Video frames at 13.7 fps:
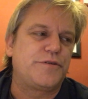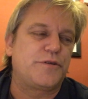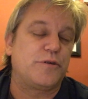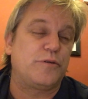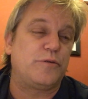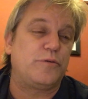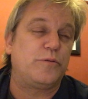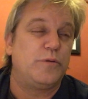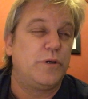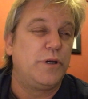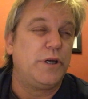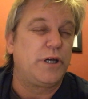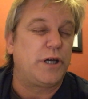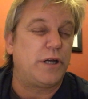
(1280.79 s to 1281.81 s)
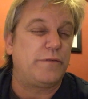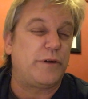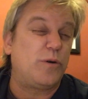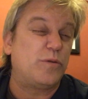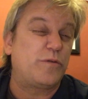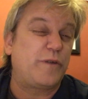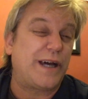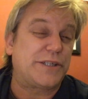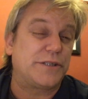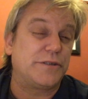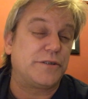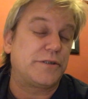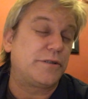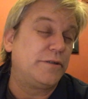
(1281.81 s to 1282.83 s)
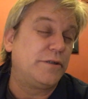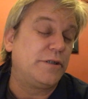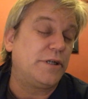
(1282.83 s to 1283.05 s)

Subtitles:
to kind of old fashioned